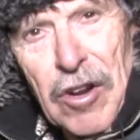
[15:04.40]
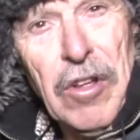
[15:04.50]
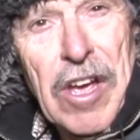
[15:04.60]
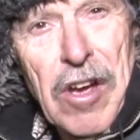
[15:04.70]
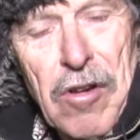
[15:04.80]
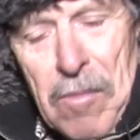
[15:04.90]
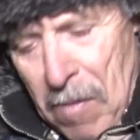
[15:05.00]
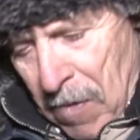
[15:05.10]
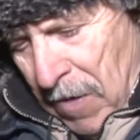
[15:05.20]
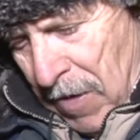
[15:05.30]
till I get home.
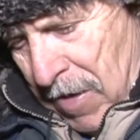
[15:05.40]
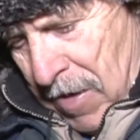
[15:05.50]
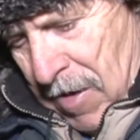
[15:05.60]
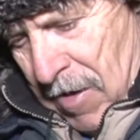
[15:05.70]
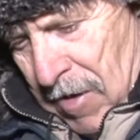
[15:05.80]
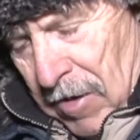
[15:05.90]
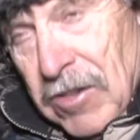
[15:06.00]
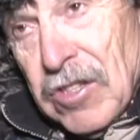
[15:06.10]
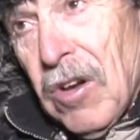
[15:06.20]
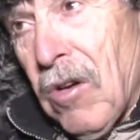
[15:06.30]

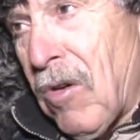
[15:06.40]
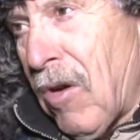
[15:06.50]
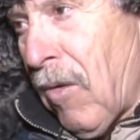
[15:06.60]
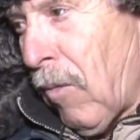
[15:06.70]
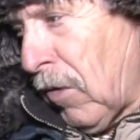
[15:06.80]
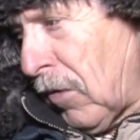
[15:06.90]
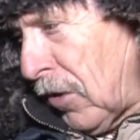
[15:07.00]
So, what I'm